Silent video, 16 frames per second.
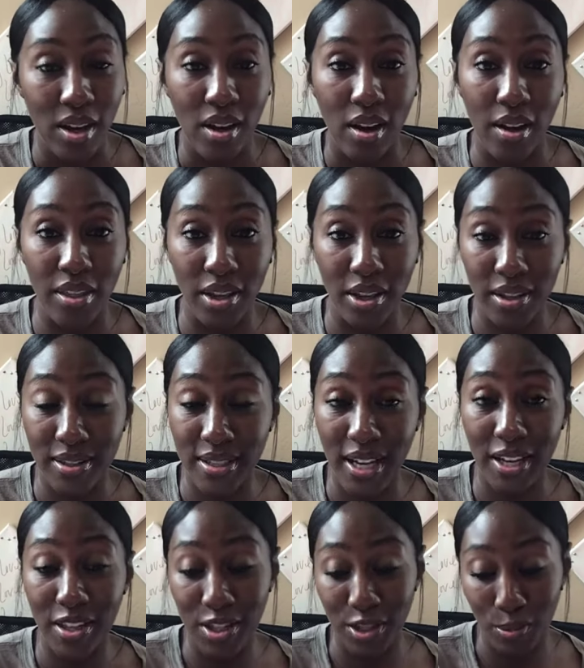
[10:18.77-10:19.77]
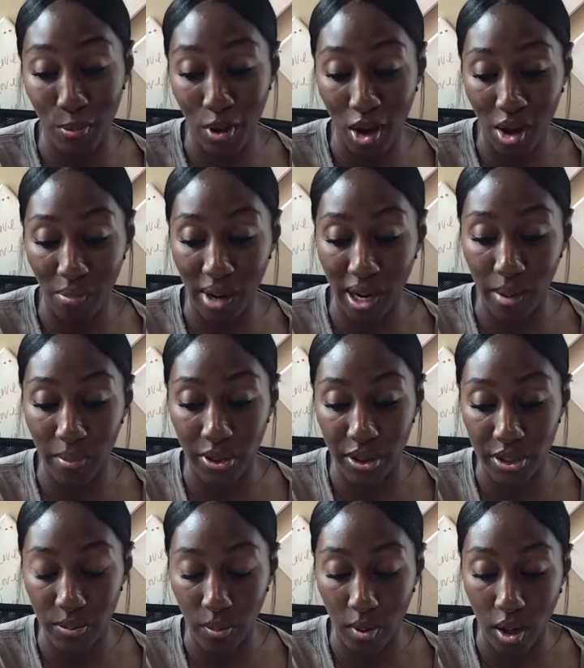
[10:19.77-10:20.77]
on the other side of this wall, right, with
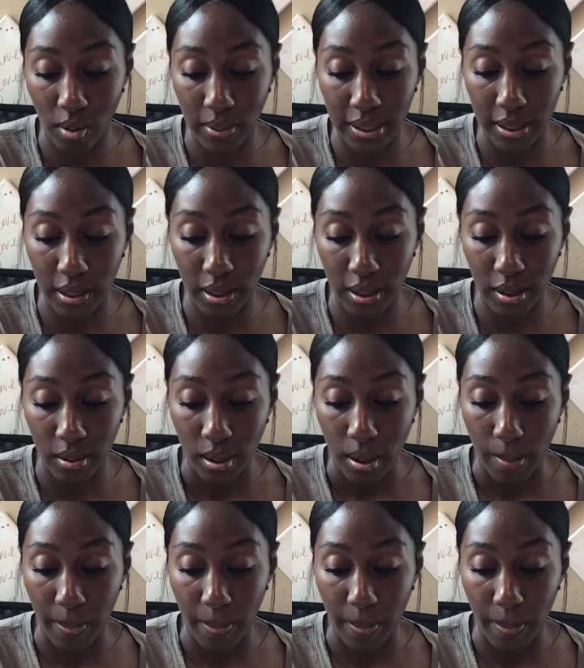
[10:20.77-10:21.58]
this wall right here.